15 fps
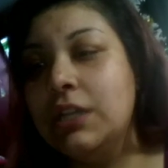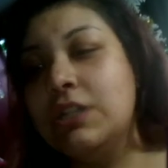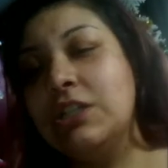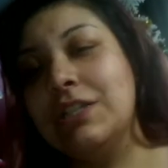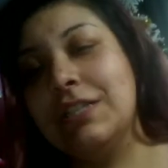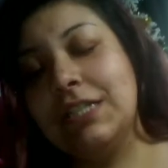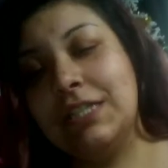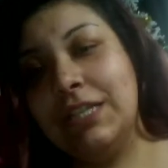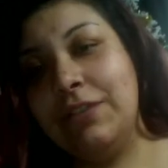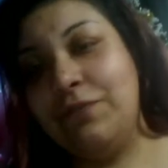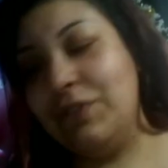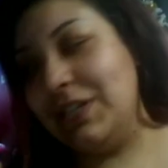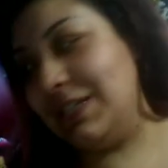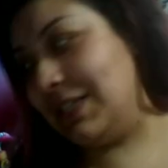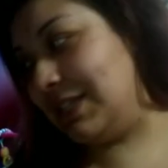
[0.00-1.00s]
Just the
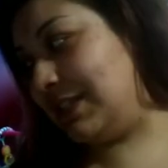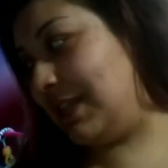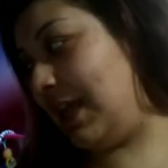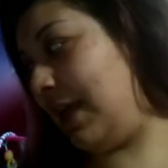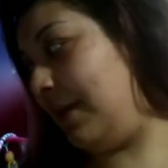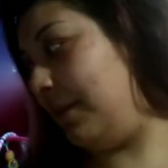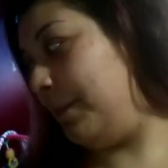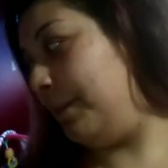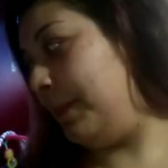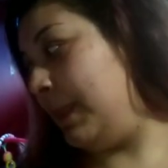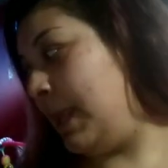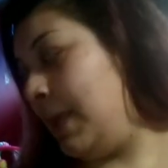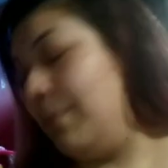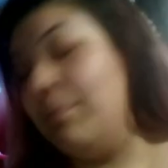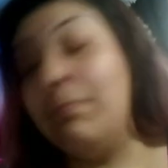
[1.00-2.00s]
difference is that
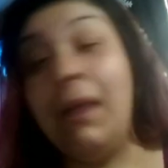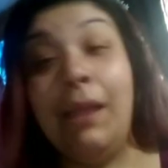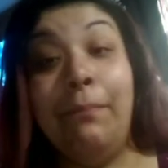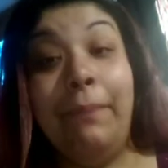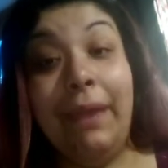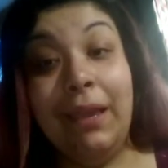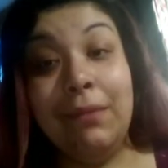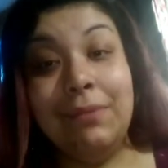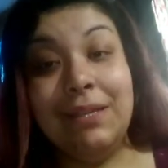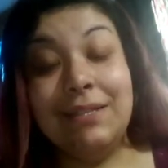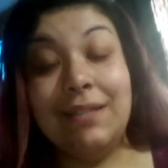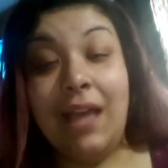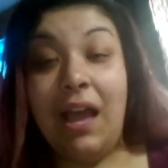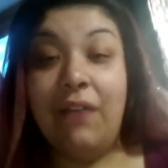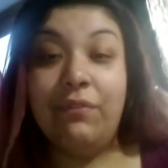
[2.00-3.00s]
my
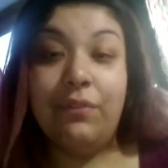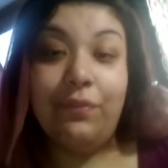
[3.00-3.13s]
babies have